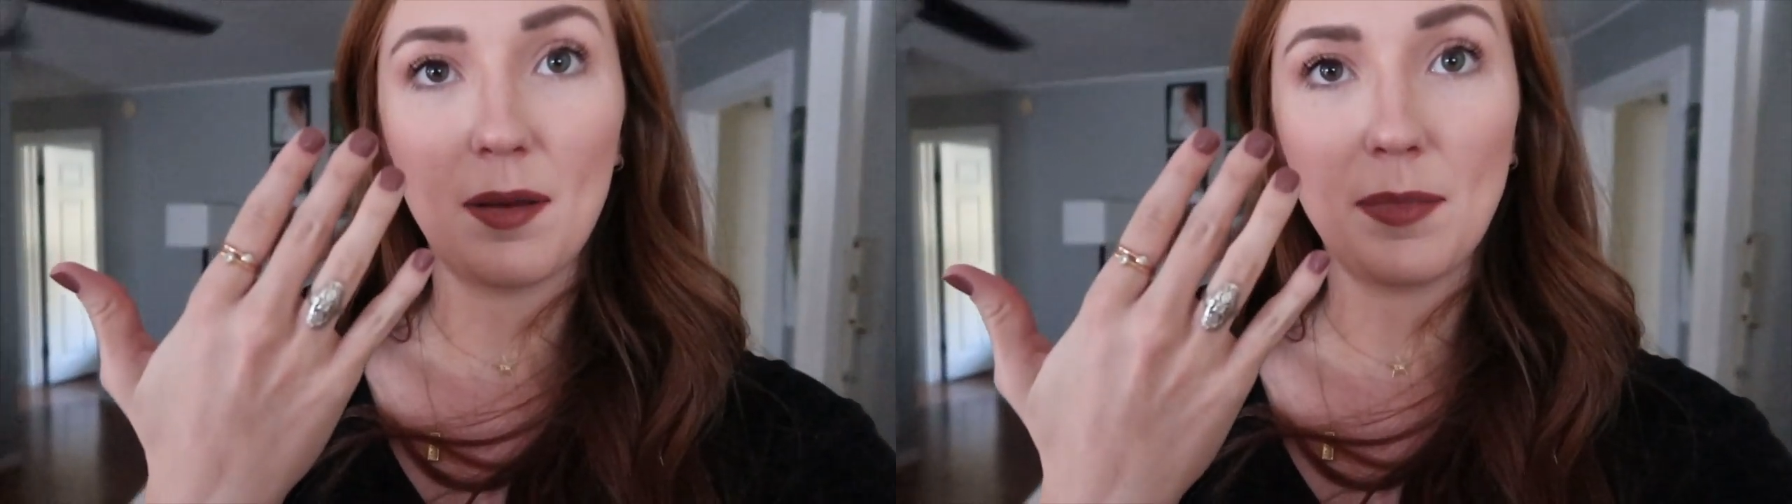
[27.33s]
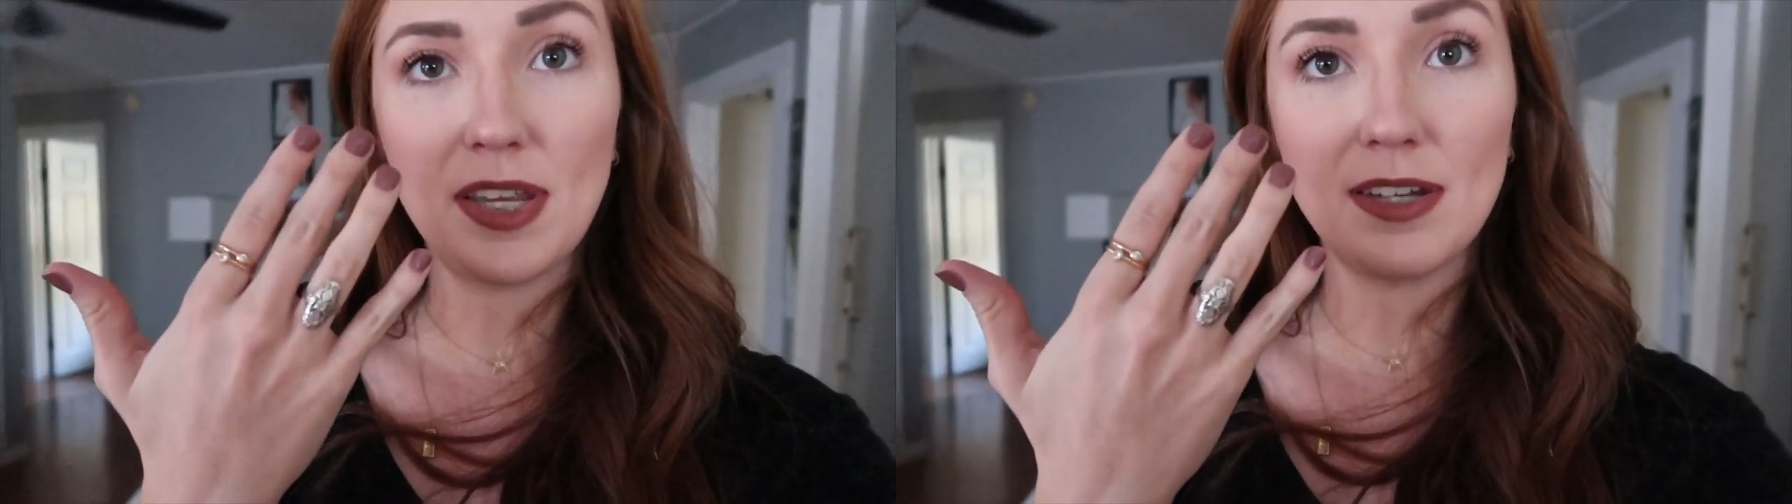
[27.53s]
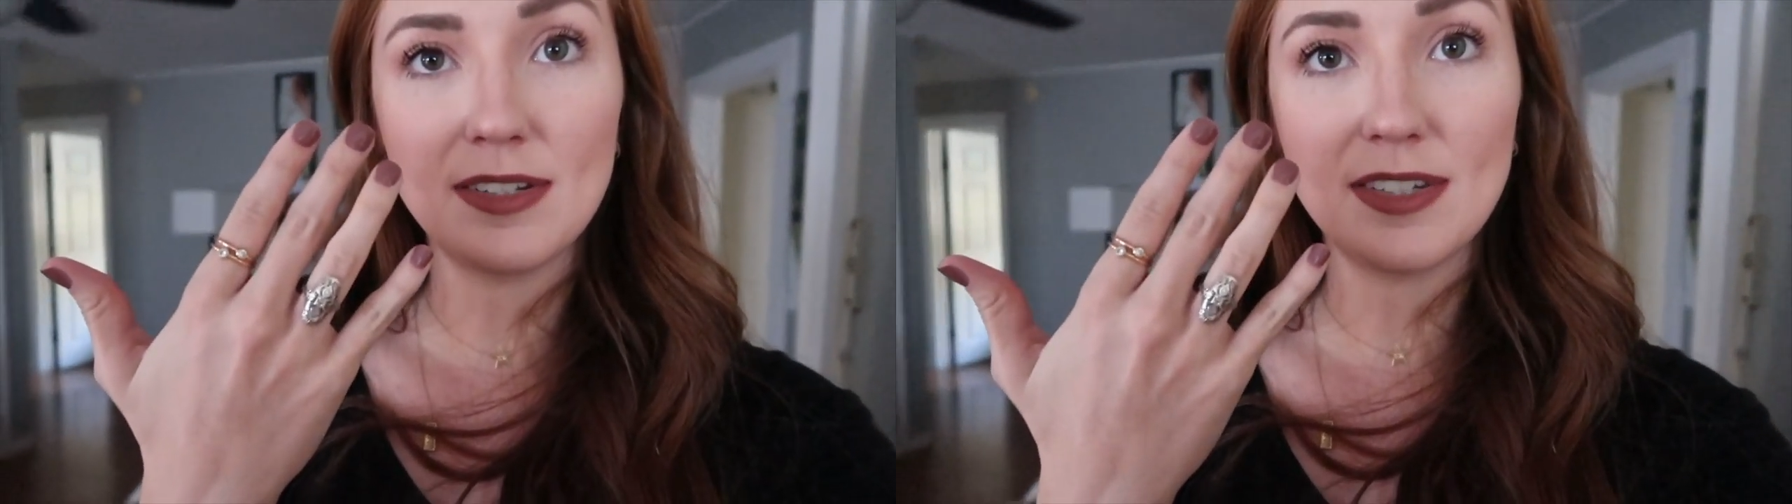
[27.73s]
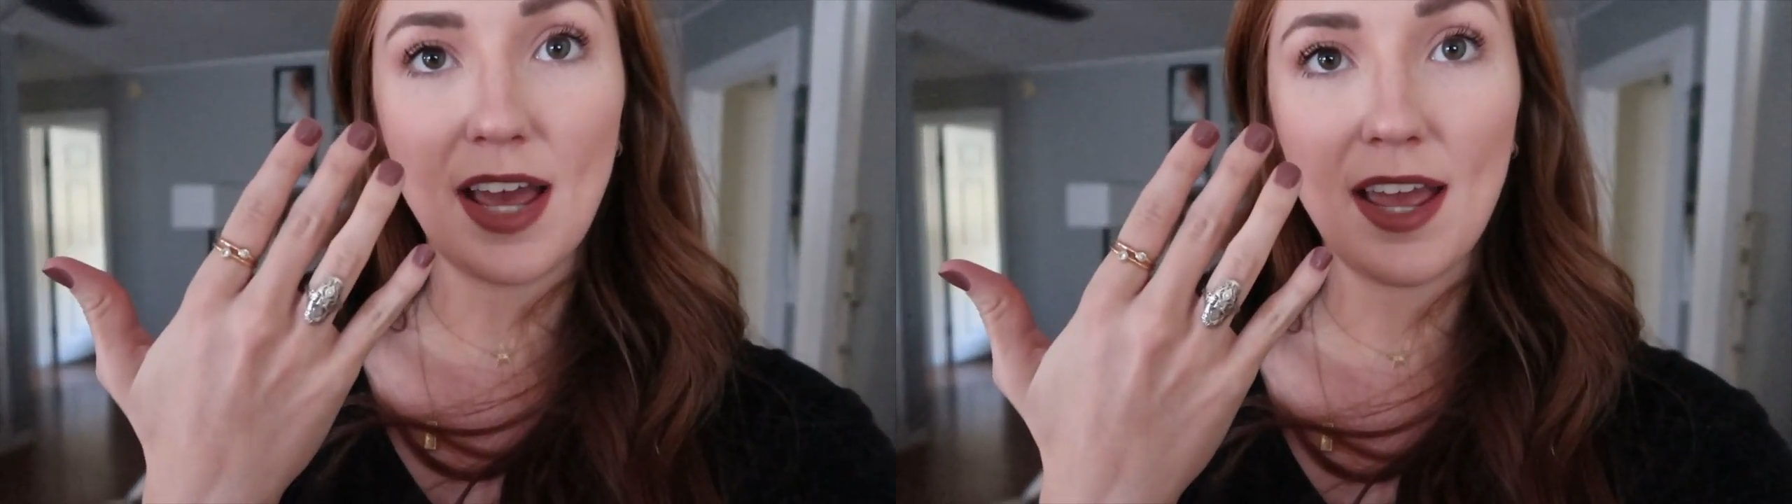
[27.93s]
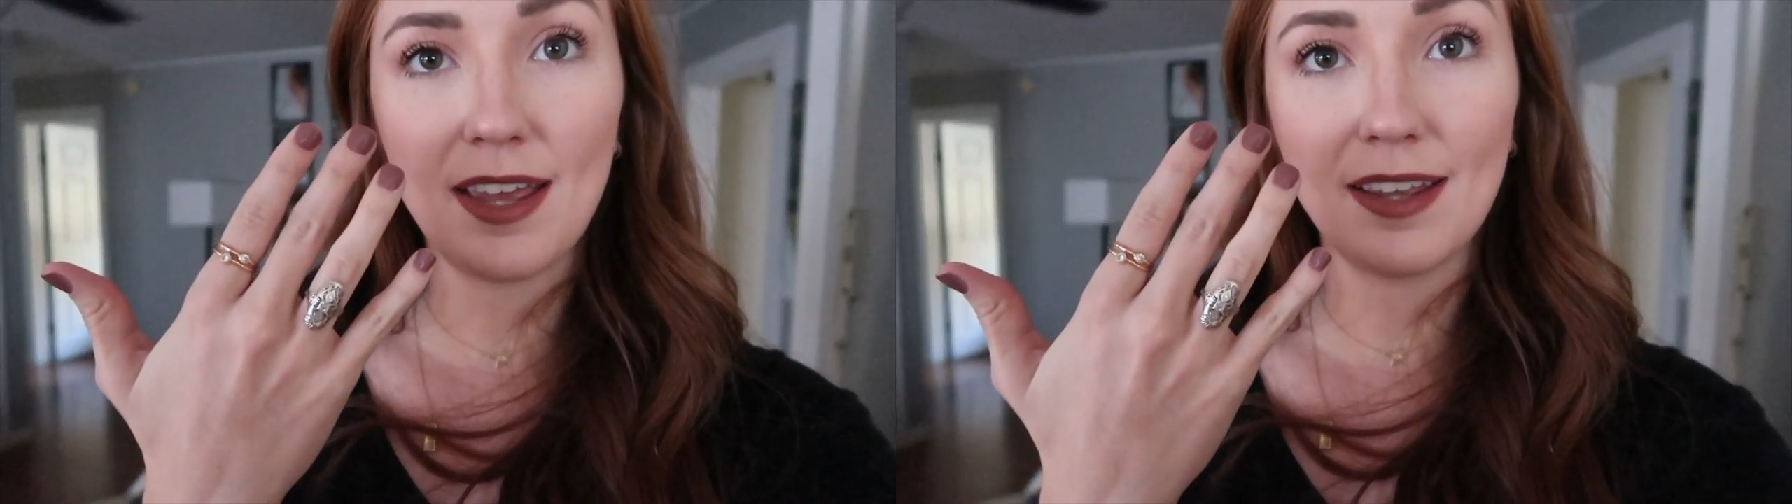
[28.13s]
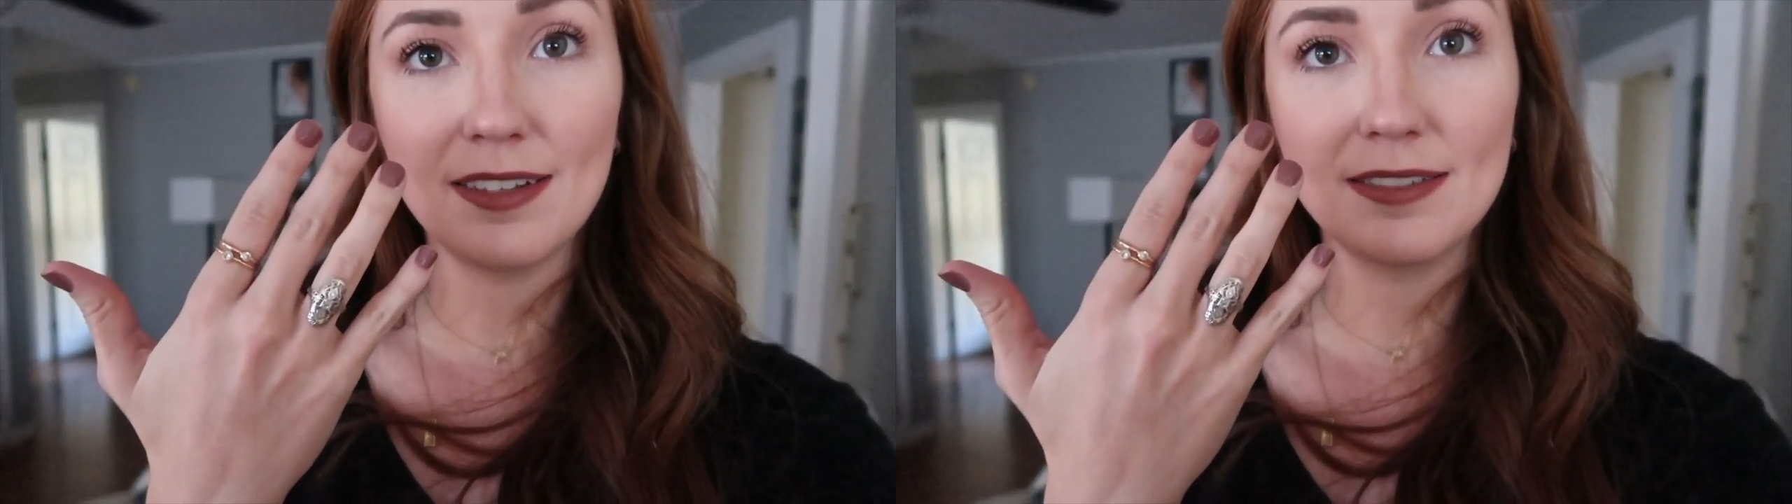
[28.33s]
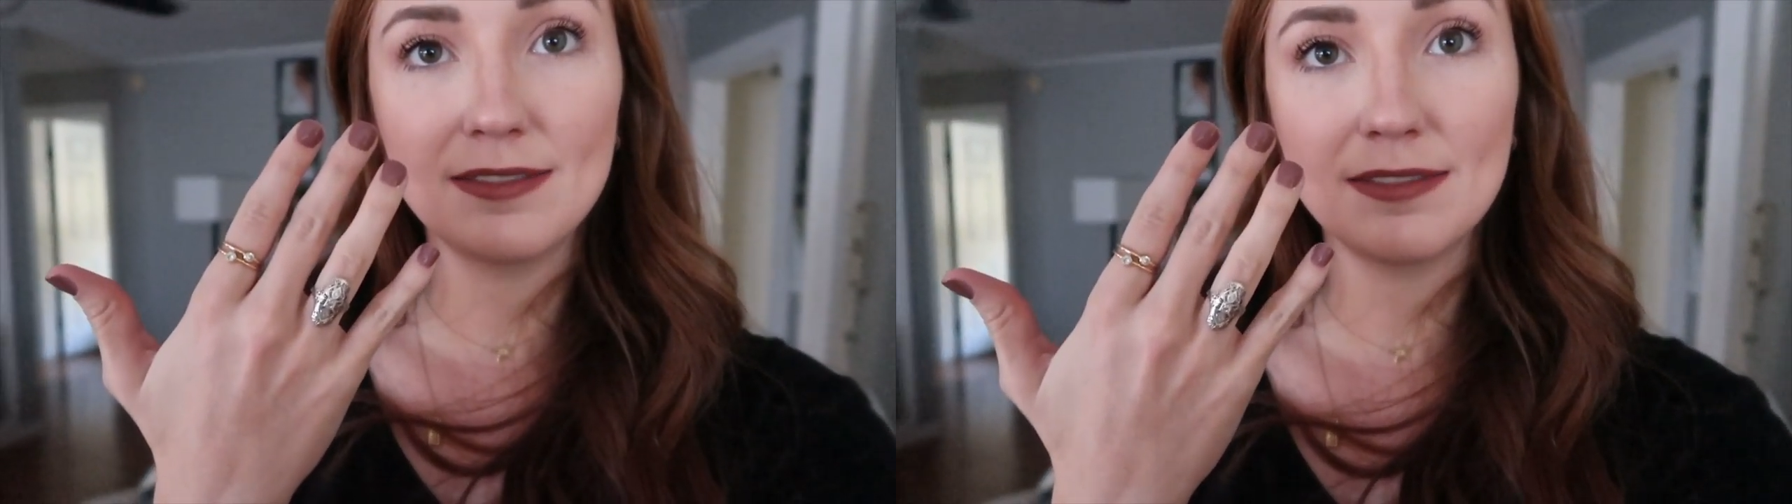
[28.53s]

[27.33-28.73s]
I mean, dang,